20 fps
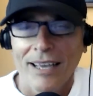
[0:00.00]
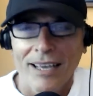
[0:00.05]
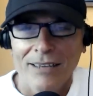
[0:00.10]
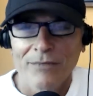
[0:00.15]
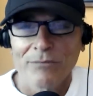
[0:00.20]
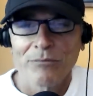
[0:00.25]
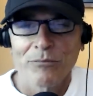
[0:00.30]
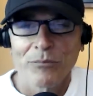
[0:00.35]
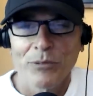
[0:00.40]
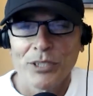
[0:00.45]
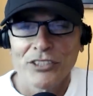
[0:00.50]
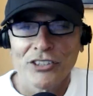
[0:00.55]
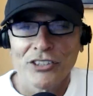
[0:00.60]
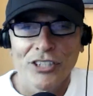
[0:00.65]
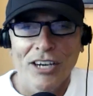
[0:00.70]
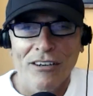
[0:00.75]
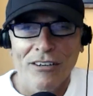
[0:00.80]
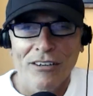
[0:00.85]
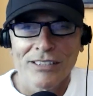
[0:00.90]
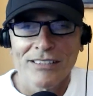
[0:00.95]
And what
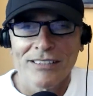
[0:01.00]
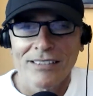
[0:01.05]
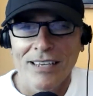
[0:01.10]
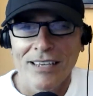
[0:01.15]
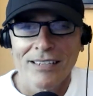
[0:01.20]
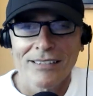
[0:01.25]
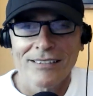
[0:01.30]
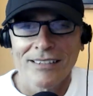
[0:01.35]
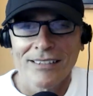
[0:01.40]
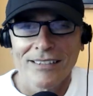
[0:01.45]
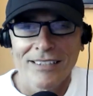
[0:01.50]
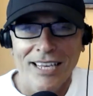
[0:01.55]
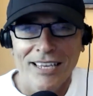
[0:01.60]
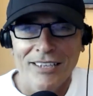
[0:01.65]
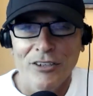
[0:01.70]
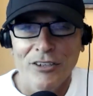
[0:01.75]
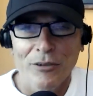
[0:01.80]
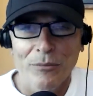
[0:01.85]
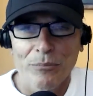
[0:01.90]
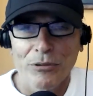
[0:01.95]
Jared says and,
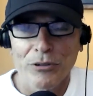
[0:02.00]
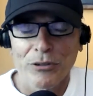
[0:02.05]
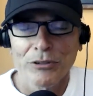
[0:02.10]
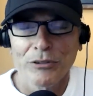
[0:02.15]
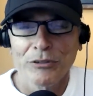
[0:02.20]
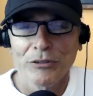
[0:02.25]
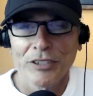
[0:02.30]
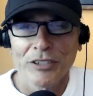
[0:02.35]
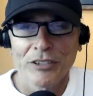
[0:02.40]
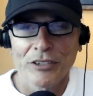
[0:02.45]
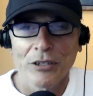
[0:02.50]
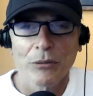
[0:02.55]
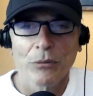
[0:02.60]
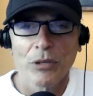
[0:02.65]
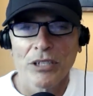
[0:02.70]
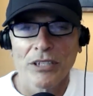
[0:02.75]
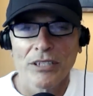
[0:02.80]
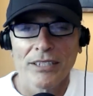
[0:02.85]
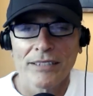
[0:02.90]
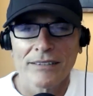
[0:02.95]
and you prove in your
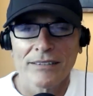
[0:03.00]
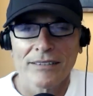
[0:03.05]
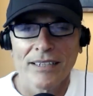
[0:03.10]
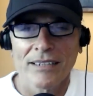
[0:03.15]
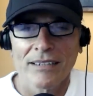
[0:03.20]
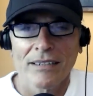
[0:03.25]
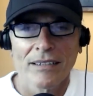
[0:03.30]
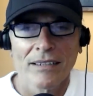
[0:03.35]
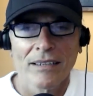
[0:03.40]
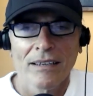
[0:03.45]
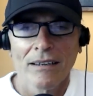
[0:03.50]
work is that